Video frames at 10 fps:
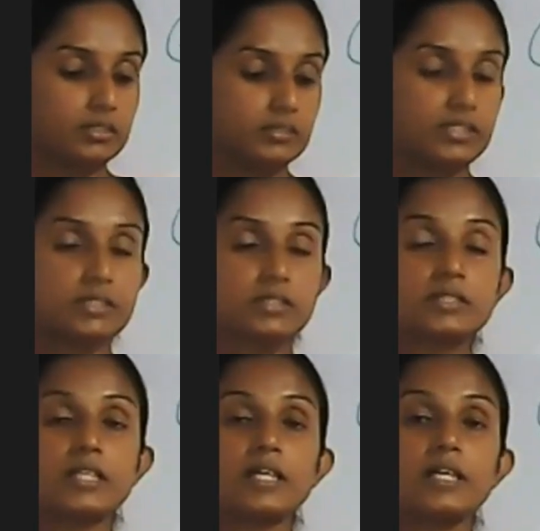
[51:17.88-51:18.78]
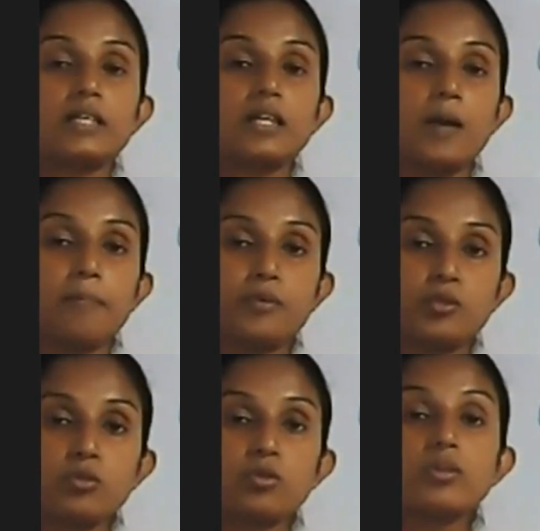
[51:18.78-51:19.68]
16 up
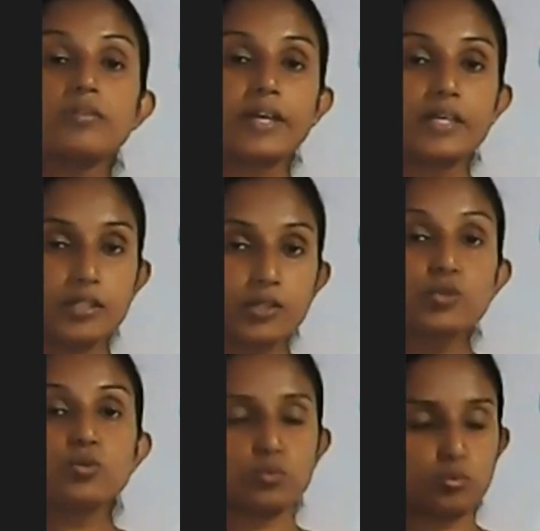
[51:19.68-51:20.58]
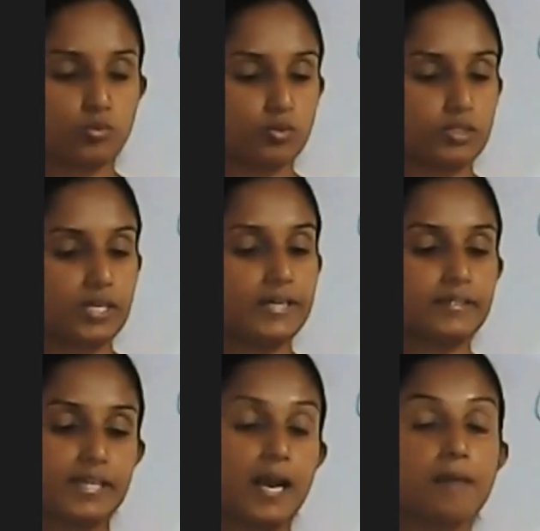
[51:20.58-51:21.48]
to 22, right?
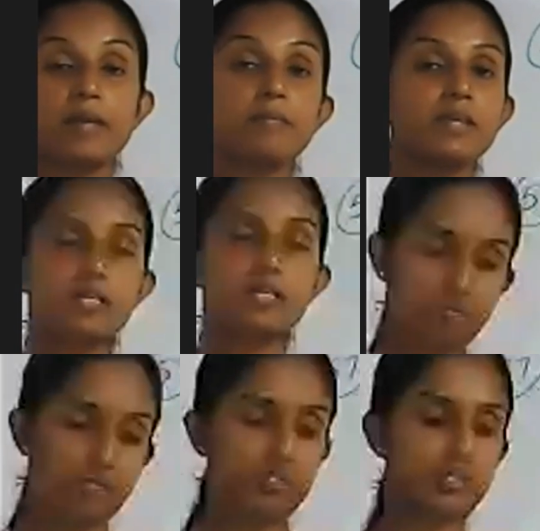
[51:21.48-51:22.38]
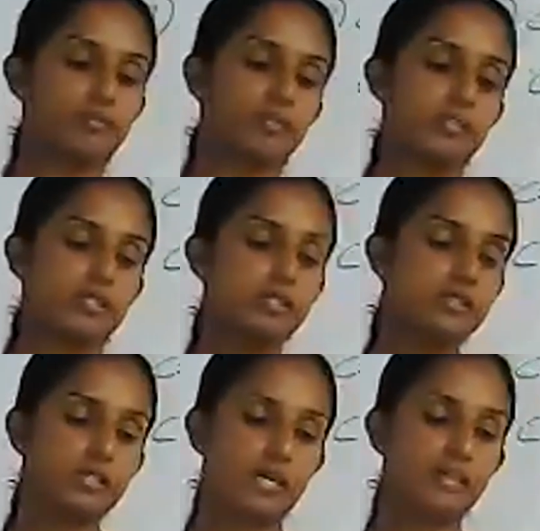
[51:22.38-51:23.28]
There may be some other
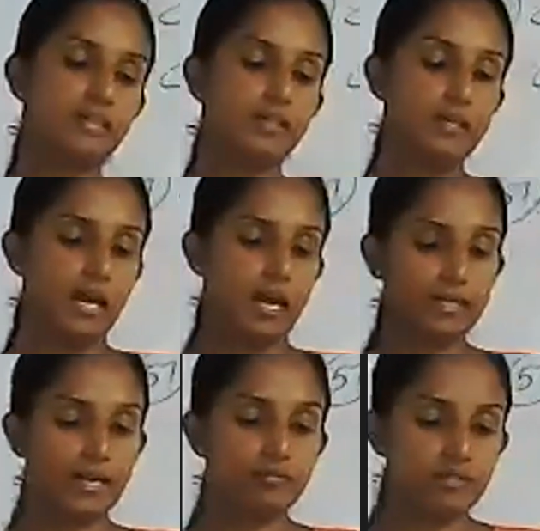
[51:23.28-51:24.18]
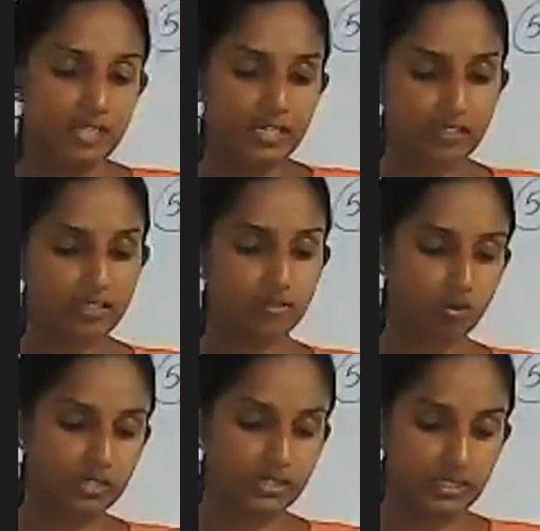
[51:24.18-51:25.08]
questions, right? I have selected
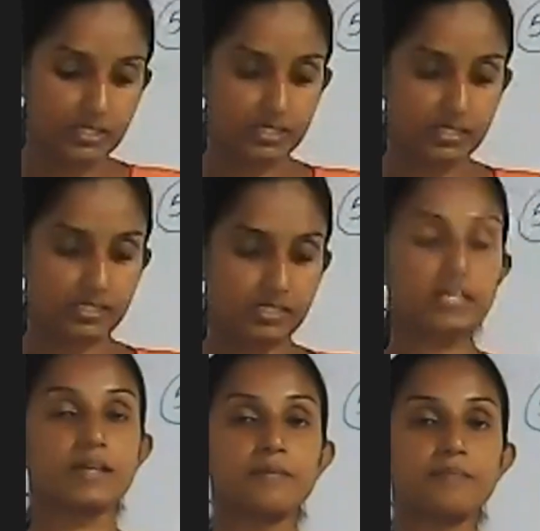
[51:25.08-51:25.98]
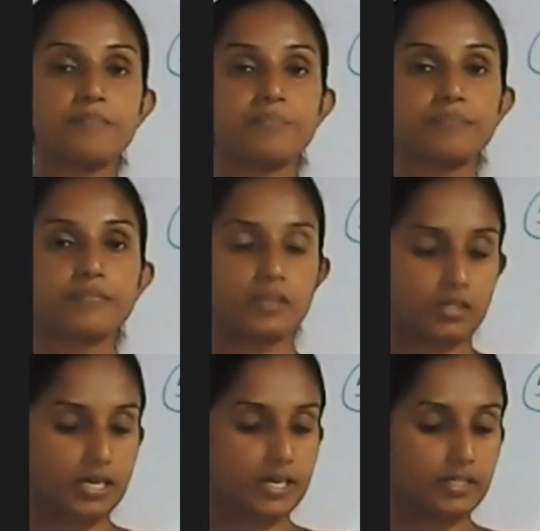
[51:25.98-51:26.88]
only these 60,
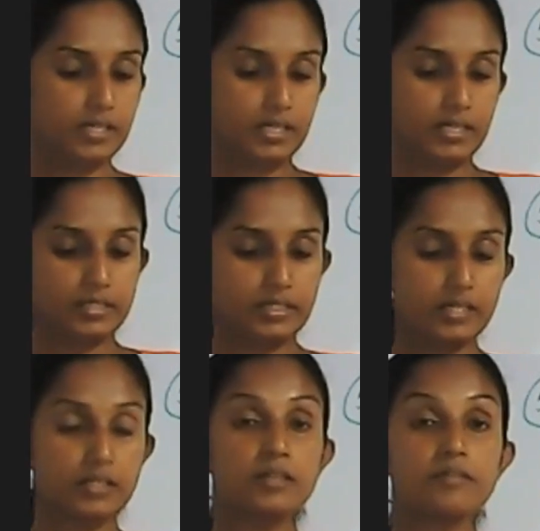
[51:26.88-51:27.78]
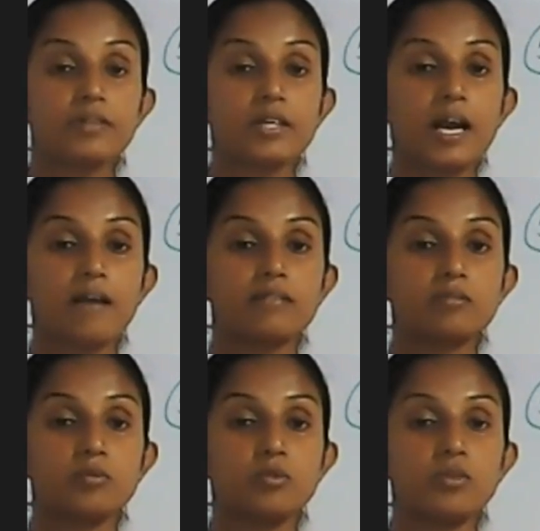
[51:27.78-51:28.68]
right? Then we have to
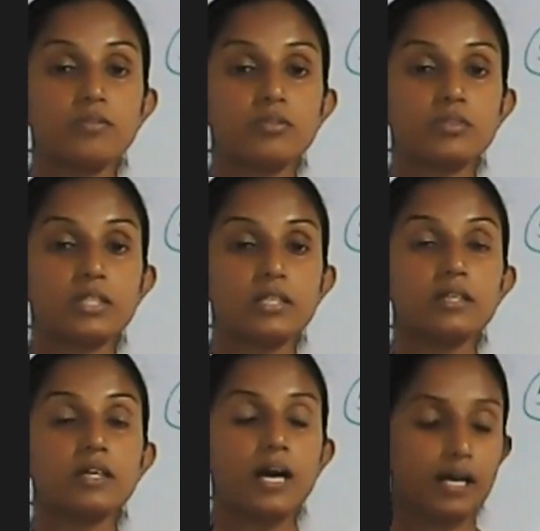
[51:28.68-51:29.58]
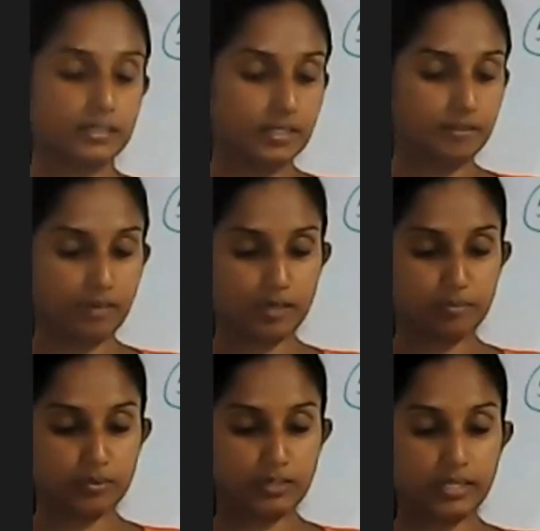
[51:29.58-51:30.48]
move to the other one,
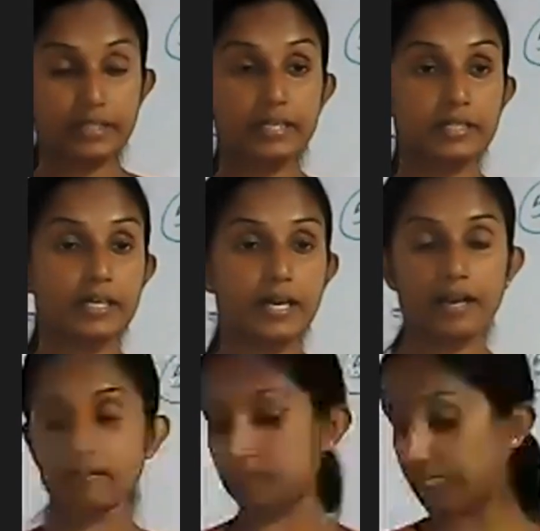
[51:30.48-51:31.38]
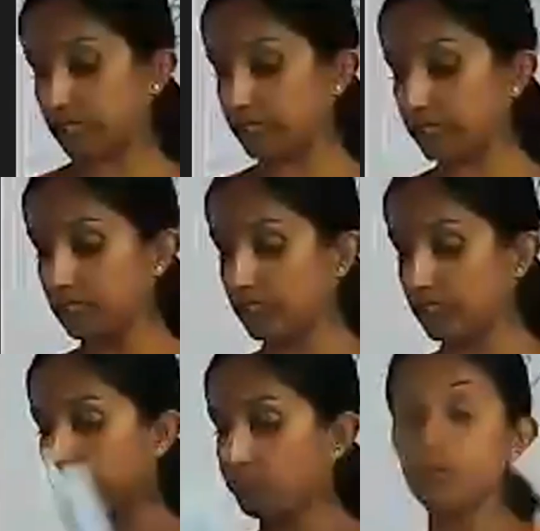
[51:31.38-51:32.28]
Pute, that I have sent
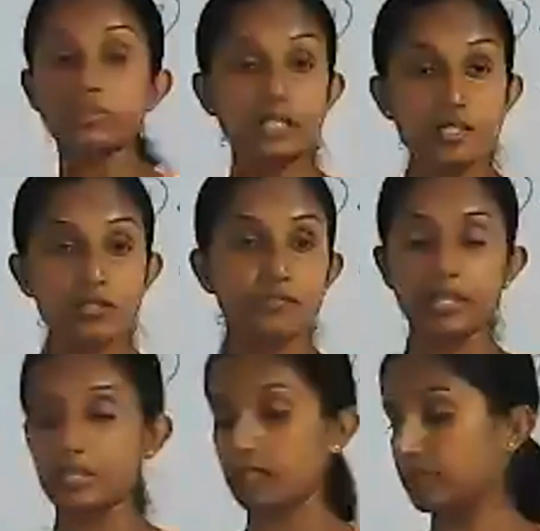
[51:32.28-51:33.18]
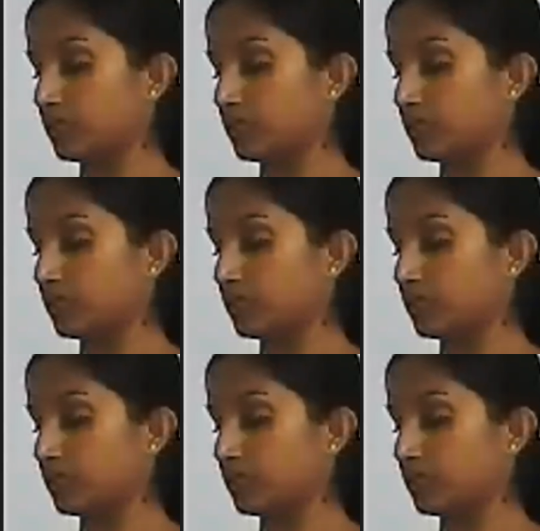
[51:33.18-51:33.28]
for this week,